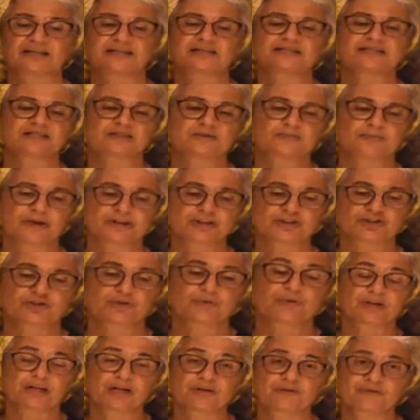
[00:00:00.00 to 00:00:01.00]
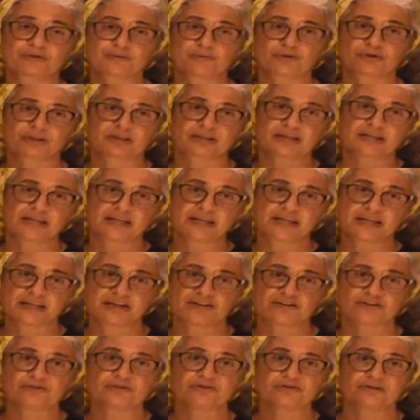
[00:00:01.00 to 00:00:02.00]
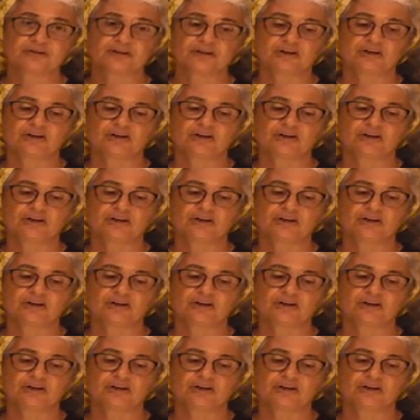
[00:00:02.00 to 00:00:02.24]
especially I was working here